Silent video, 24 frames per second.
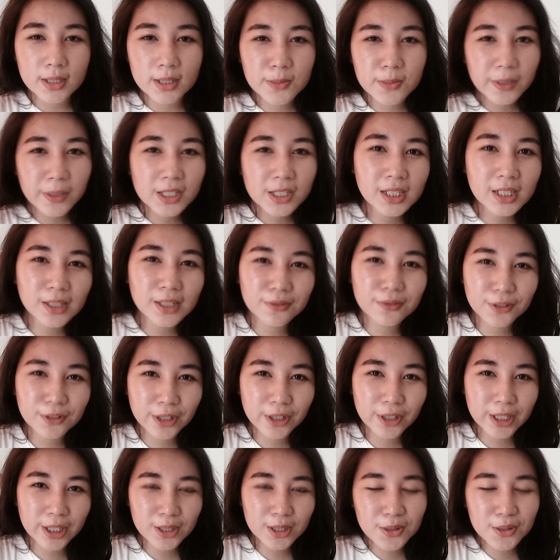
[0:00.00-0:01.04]
Especially if
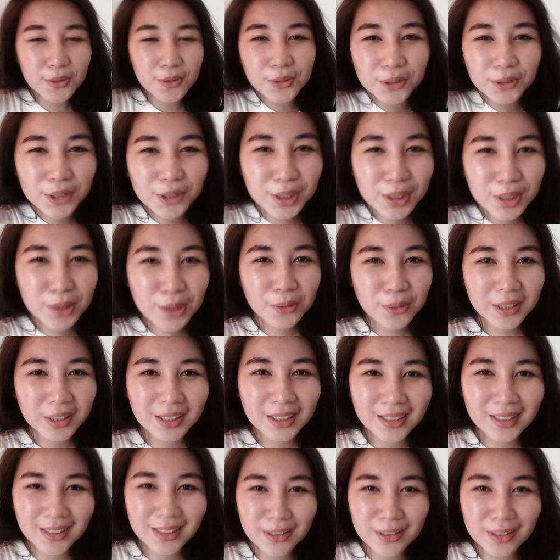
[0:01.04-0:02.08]
you're not so good in
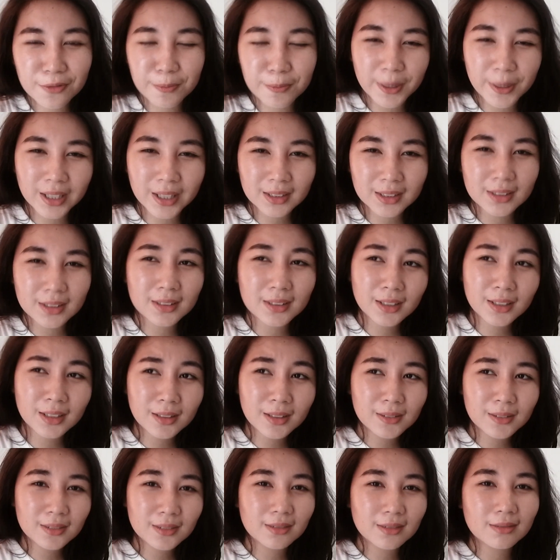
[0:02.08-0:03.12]
quantitative part, you
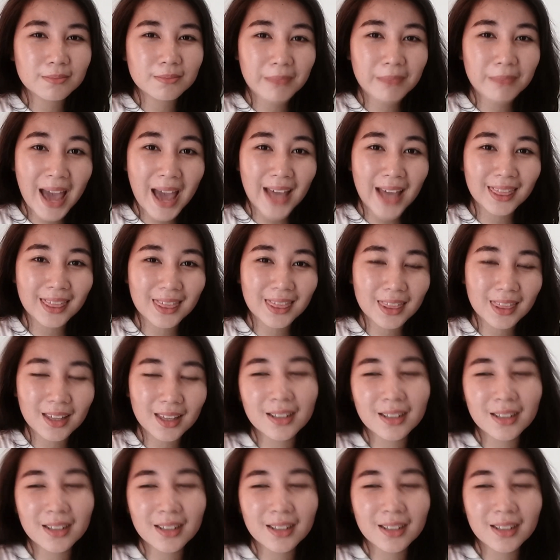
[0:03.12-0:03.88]
know, math.